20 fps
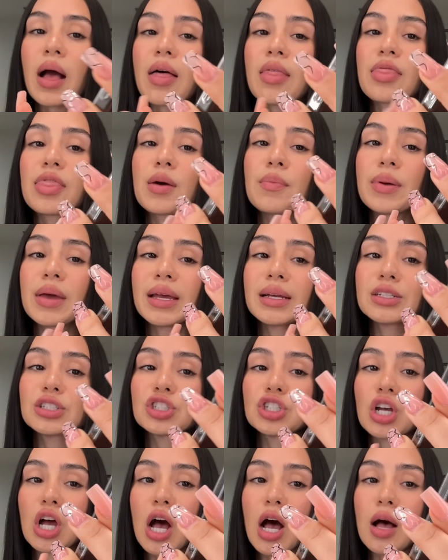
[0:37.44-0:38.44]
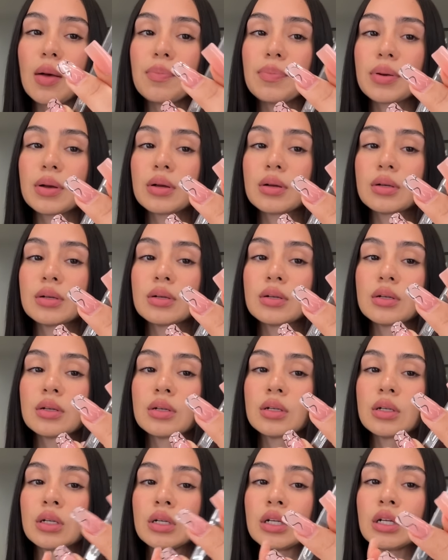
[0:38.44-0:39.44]
the big chop,
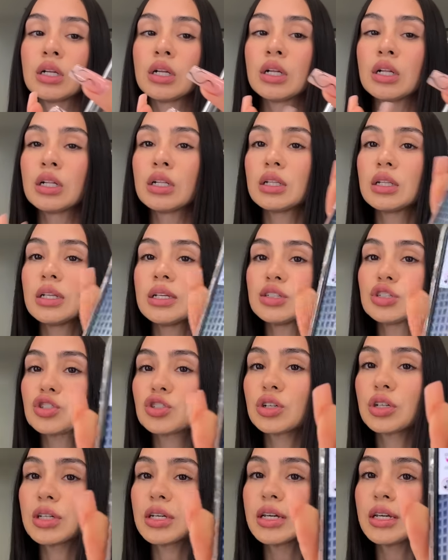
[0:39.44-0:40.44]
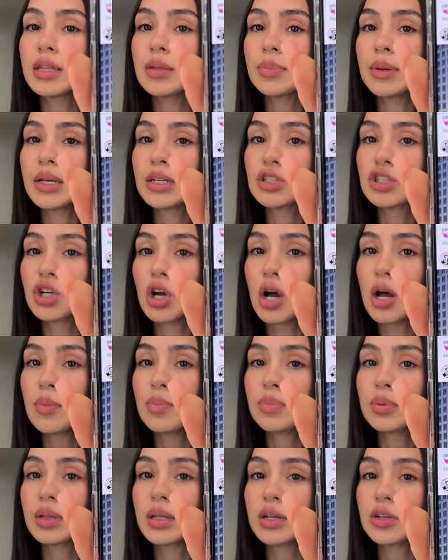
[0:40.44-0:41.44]
literally the big
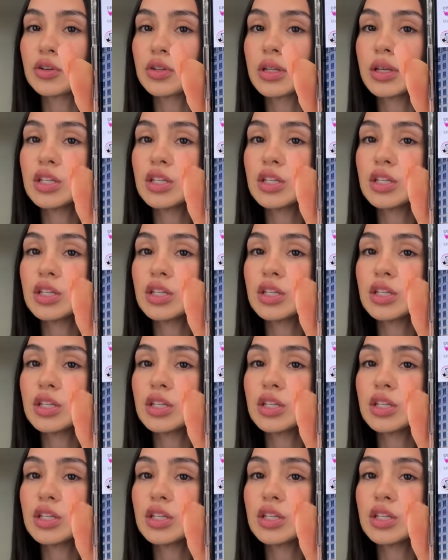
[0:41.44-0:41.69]
chop, literally